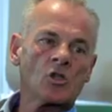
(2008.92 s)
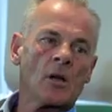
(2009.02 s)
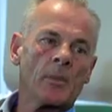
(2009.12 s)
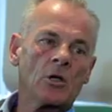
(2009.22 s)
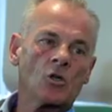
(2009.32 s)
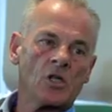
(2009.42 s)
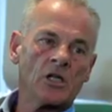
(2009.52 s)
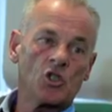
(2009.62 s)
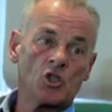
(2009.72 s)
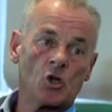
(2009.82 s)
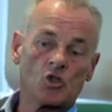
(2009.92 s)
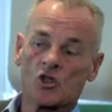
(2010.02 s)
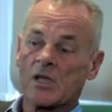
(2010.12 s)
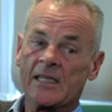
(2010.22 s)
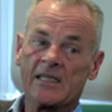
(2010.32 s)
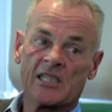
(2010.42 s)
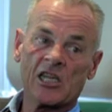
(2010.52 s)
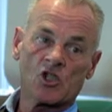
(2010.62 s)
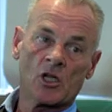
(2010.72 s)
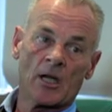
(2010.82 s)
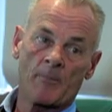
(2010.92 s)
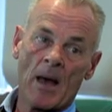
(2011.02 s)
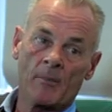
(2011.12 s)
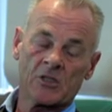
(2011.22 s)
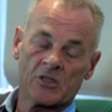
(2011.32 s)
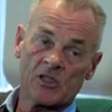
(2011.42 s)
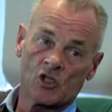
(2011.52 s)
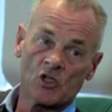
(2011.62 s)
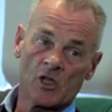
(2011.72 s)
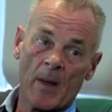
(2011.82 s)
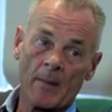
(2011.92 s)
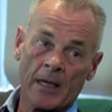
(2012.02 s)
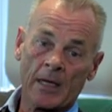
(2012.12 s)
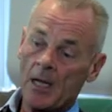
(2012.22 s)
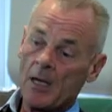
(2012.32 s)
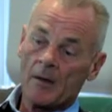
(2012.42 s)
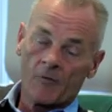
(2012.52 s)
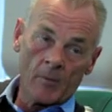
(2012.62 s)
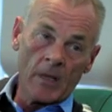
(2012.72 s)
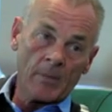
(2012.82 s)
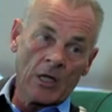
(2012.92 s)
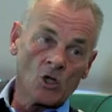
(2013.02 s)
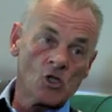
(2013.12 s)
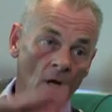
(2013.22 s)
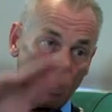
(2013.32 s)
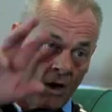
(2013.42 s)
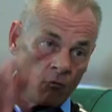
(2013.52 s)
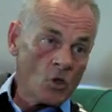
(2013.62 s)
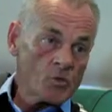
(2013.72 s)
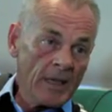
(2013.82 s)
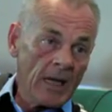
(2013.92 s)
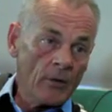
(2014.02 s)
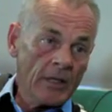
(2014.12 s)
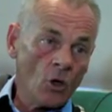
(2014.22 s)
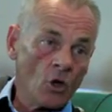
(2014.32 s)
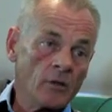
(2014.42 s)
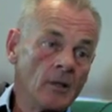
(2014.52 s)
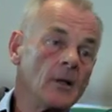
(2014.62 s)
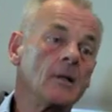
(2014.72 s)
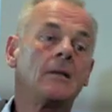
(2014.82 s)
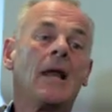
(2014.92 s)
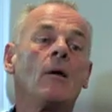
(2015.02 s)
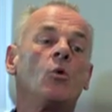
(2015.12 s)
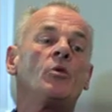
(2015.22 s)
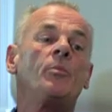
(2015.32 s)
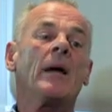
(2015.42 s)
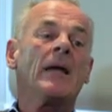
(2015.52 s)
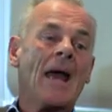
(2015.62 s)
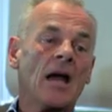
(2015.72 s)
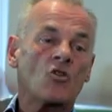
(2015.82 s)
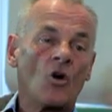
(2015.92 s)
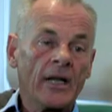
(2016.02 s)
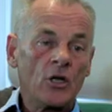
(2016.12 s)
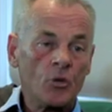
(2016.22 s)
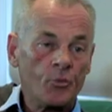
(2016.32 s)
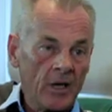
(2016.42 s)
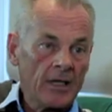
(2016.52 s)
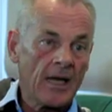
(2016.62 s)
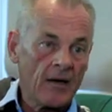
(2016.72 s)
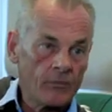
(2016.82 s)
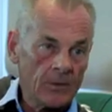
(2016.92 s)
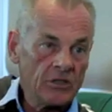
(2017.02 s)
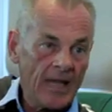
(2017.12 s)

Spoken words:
the institutions, they distance the public from it because of what's been going on. There would be outcry, and it could bring the government